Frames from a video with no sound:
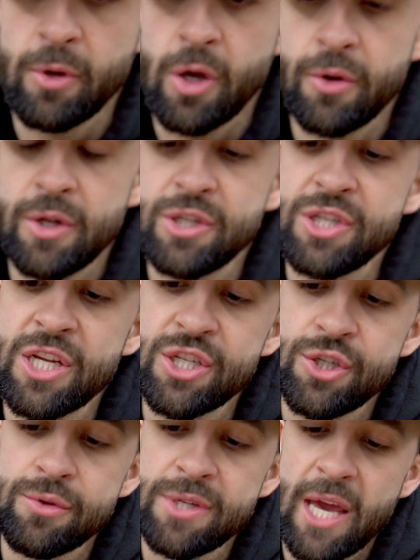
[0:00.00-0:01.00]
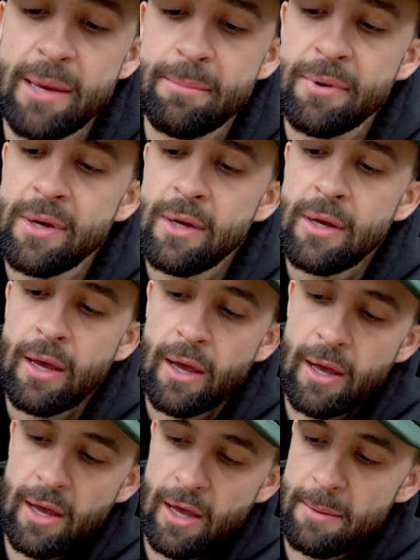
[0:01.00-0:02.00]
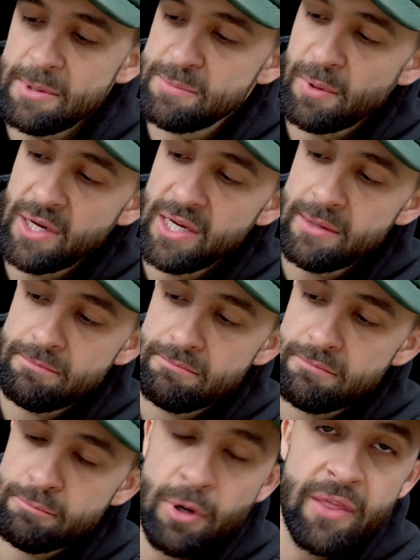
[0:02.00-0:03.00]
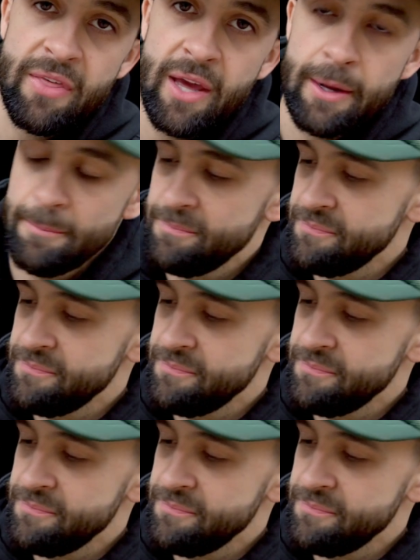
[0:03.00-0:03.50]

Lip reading: coated tissue tape. It's pretty thick.